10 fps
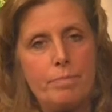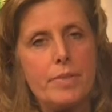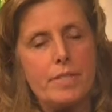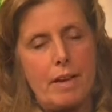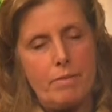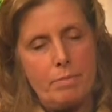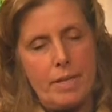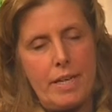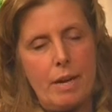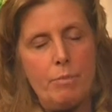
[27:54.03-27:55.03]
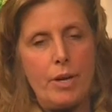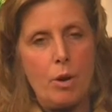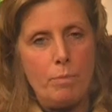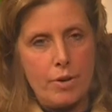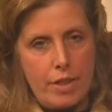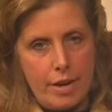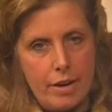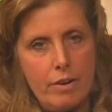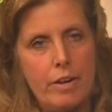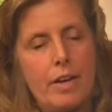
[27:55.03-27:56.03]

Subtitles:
7 p.m. We hope you're there.